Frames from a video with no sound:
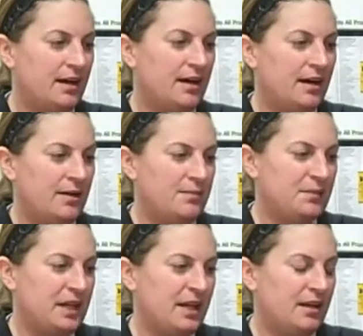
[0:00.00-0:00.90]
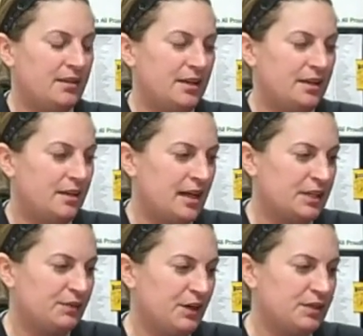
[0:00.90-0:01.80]
And then
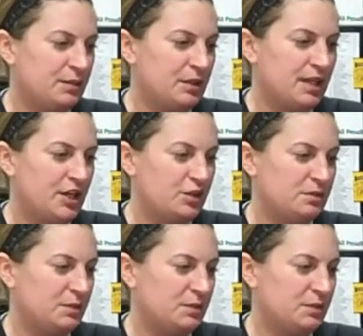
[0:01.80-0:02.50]
as far as communication